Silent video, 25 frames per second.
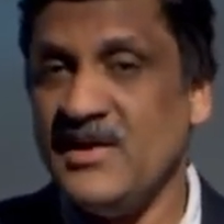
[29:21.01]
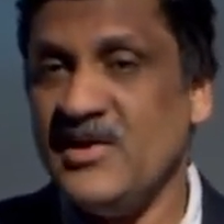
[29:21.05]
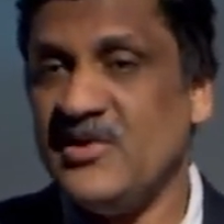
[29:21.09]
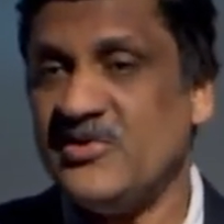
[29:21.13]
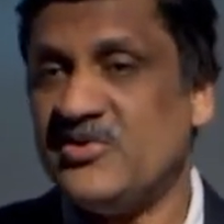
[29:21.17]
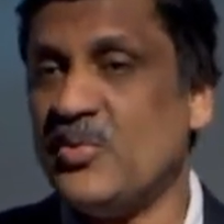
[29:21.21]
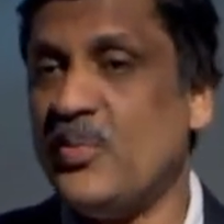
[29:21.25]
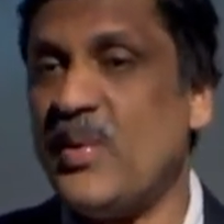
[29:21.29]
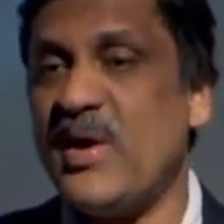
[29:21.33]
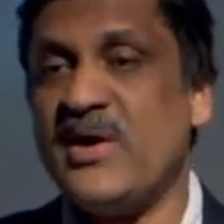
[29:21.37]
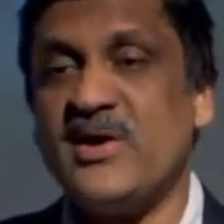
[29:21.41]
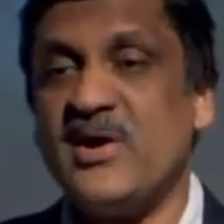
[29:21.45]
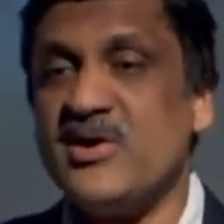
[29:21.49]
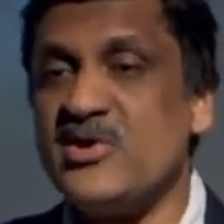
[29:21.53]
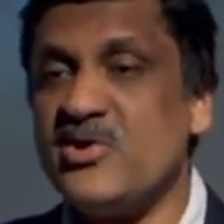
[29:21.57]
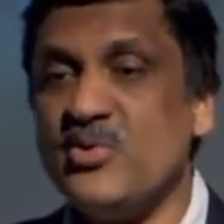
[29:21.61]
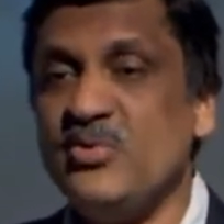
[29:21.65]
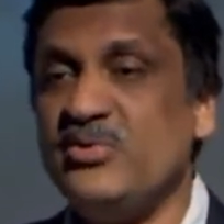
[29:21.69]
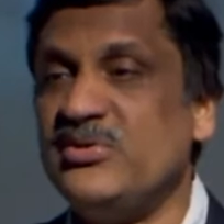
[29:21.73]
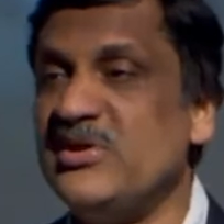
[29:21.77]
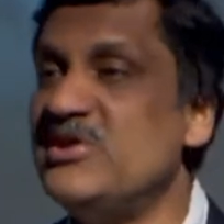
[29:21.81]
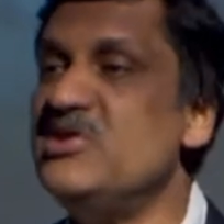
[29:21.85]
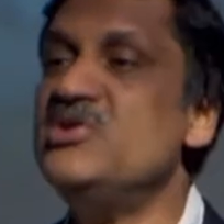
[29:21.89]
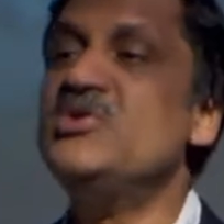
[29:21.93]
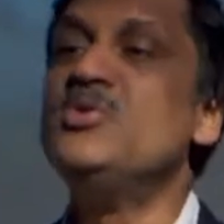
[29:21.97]
So why not
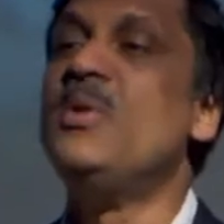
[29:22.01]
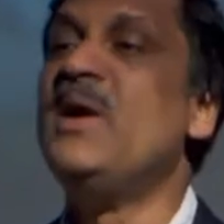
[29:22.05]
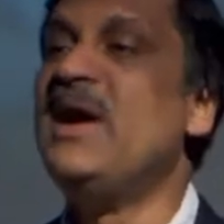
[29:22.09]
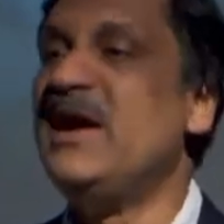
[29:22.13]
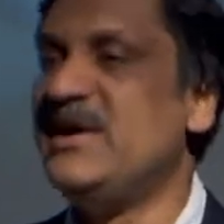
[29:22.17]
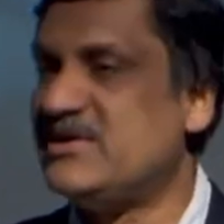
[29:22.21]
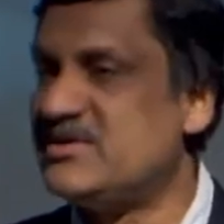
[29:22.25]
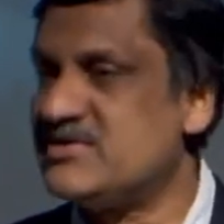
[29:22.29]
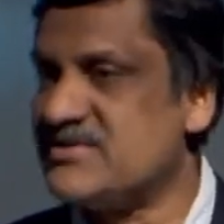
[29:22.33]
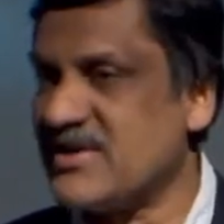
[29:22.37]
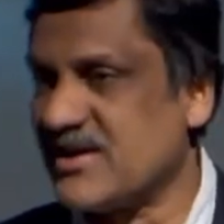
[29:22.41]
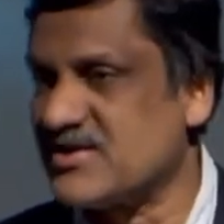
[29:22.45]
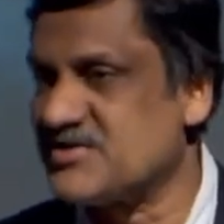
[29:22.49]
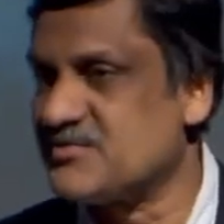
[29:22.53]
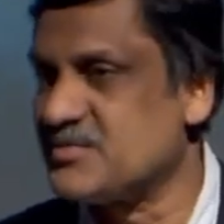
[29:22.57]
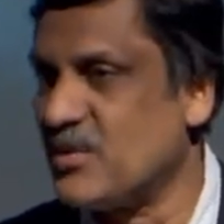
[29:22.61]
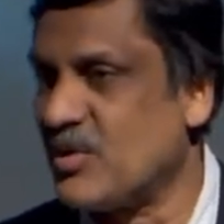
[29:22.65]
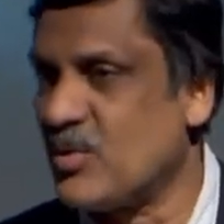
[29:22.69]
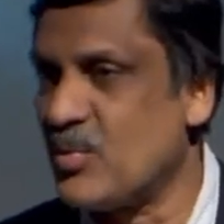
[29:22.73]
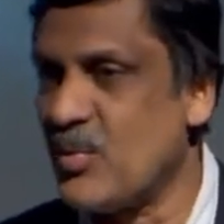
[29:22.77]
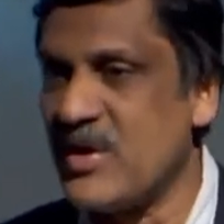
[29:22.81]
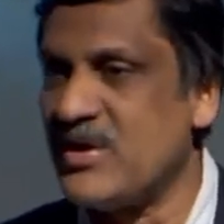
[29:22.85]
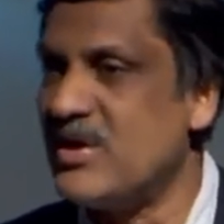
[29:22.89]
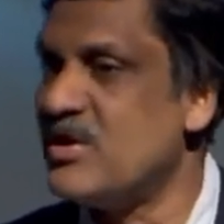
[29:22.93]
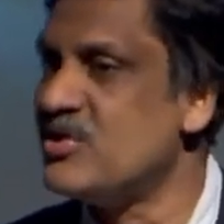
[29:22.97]
use a new age textbook?
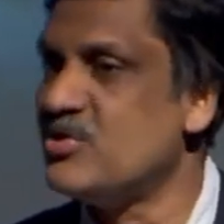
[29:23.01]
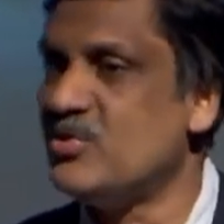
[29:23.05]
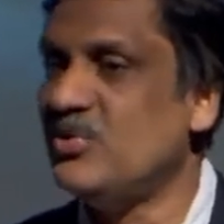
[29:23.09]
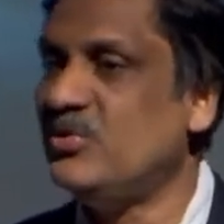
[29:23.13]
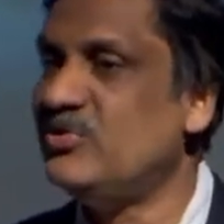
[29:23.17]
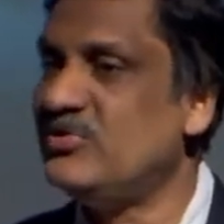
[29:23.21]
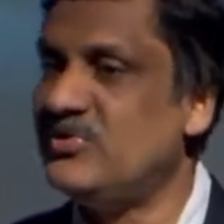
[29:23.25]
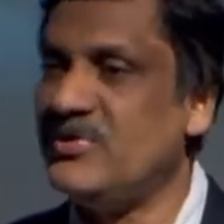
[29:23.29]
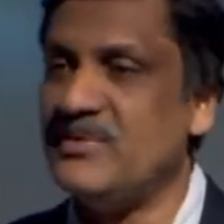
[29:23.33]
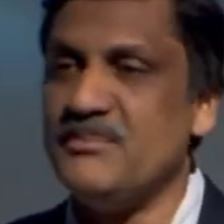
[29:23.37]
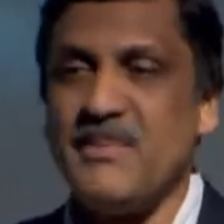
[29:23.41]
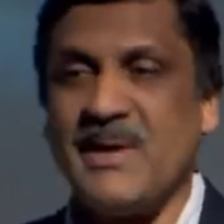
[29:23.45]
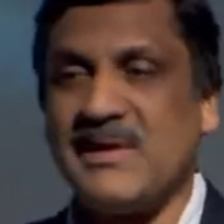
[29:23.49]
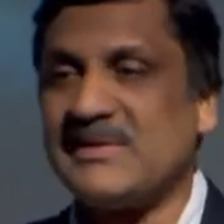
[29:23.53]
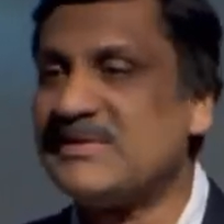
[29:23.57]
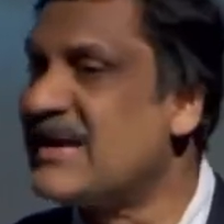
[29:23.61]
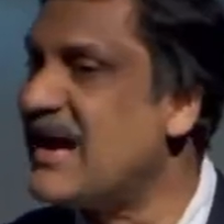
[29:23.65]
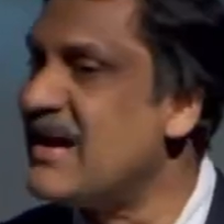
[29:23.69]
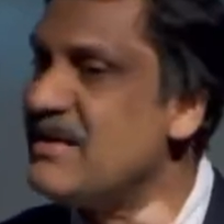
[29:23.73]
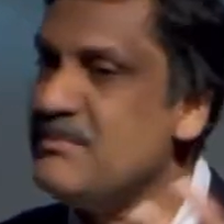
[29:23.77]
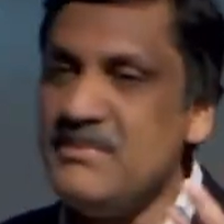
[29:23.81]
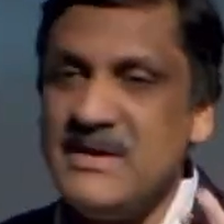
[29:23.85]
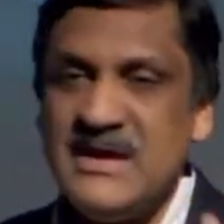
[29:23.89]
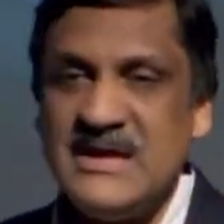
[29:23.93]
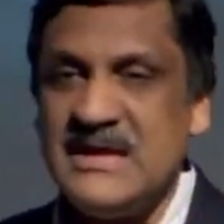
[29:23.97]
Why not use a
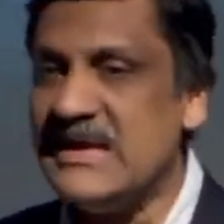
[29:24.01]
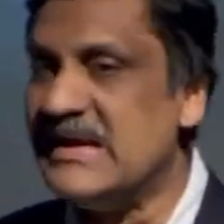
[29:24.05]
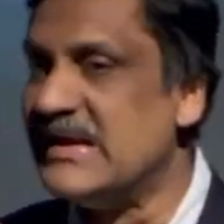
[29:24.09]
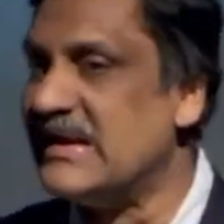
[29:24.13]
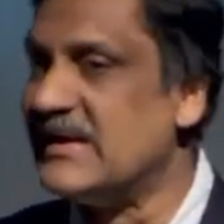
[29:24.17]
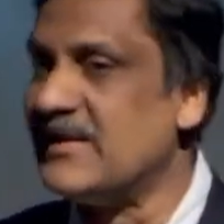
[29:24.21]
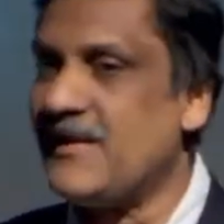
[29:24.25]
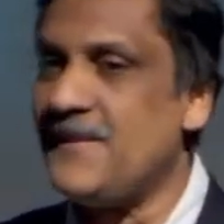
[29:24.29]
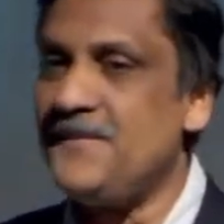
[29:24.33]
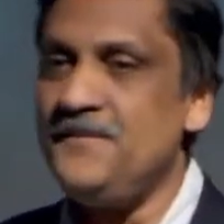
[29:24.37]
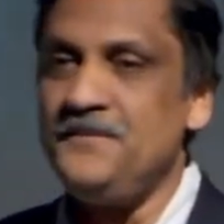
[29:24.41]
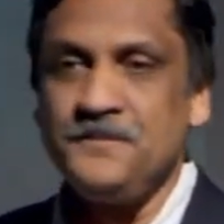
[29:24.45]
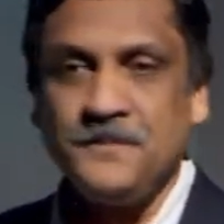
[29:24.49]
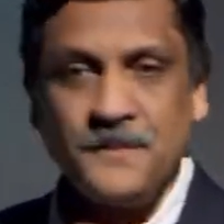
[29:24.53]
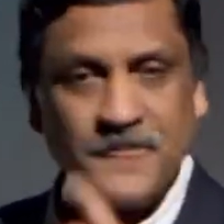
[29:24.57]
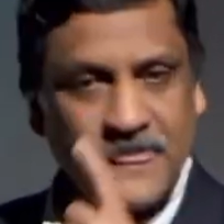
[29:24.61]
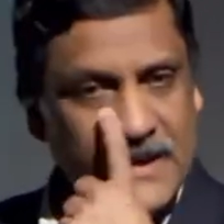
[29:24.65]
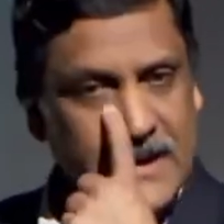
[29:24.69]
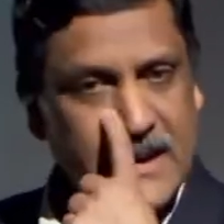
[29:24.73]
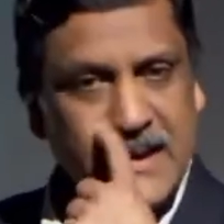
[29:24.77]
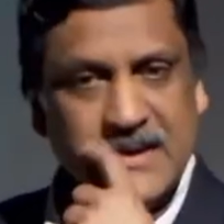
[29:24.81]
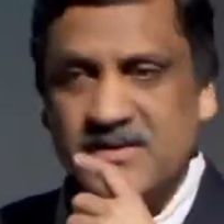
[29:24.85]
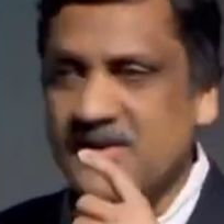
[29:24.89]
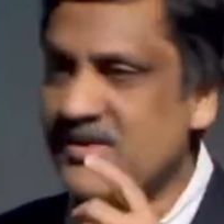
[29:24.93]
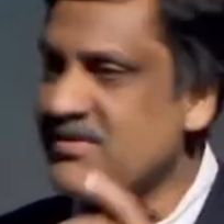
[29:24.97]
multimedia
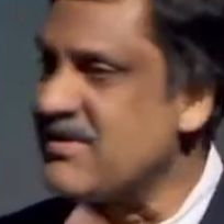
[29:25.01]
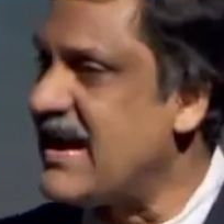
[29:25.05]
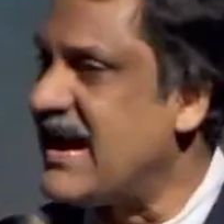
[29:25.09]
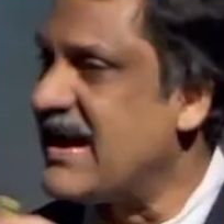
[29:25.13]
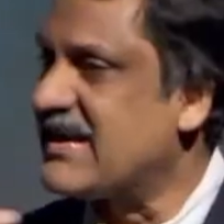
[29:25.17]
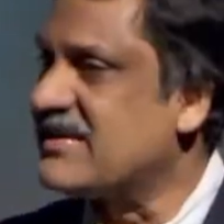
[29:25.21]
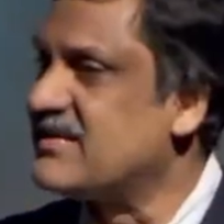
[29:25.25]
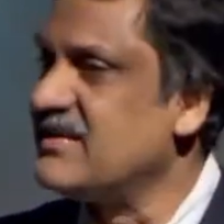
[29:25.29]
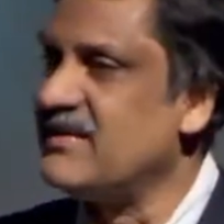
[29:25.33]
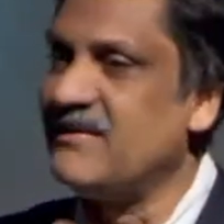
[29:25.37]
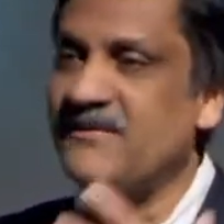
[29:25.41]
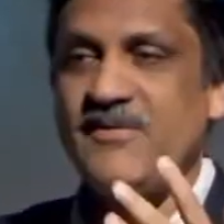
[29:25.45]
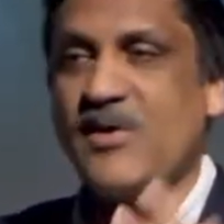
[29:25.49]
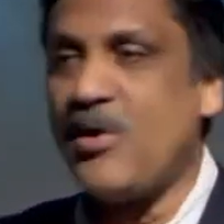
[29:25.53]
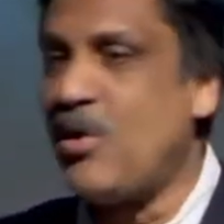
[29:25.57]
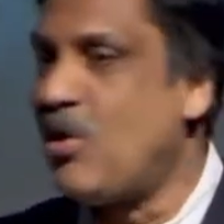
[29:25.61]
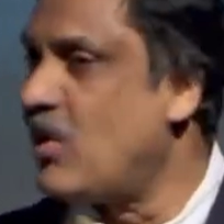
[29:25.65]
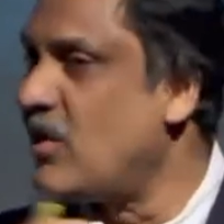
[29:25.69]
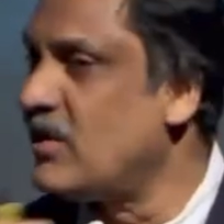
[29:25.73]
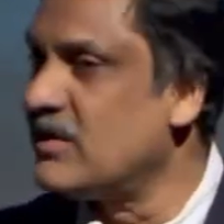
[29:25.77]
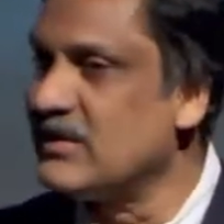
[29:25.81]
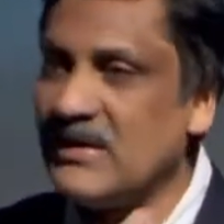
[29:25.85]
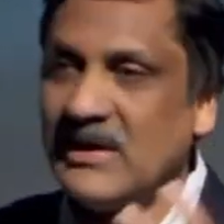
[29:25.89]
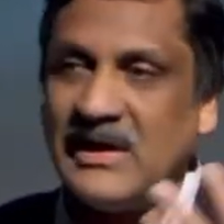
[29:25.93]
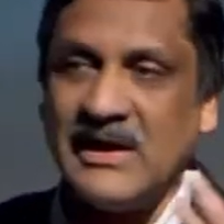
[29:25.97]
interactive
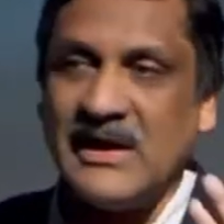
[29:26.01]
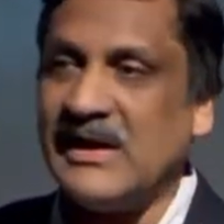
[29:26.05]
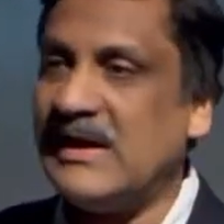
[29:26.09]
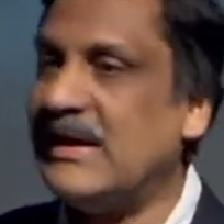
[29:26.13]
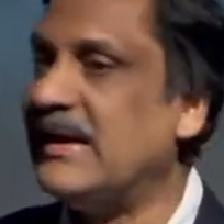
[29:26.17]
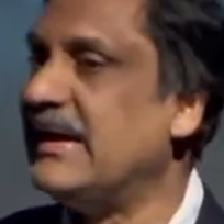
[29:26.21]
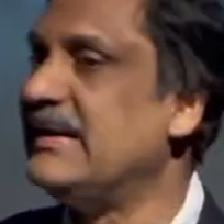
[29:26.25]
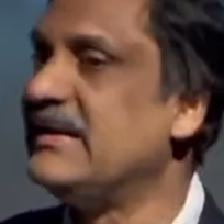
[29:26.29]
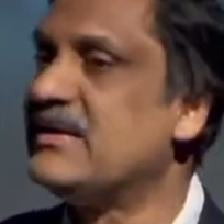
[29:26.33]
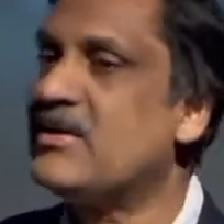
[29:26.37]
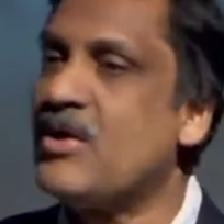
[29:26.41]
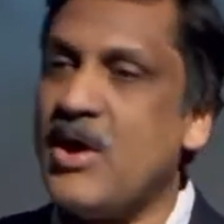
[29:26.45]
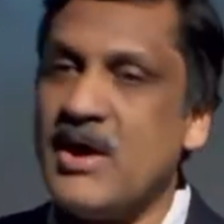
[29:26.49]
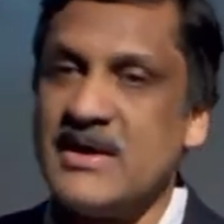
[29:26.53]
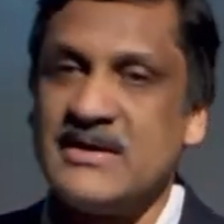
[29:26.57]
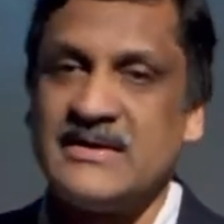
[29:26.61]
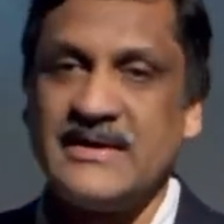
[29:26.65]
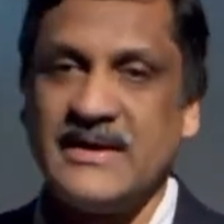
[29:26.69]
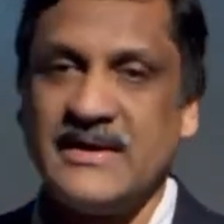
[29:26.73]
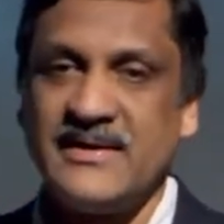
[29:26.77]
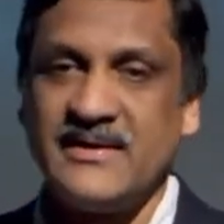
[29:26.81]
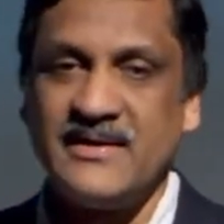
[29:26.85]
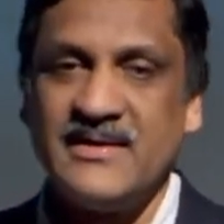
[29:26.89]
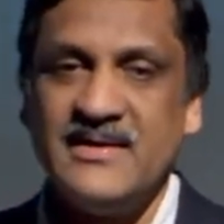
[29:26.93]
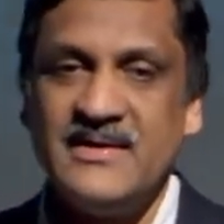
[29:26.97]
online
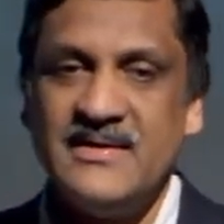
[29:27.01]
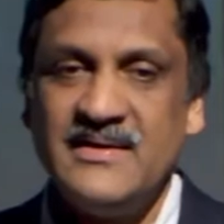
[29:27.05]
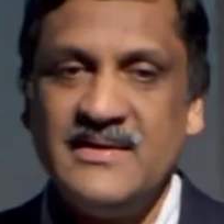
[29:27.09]
content,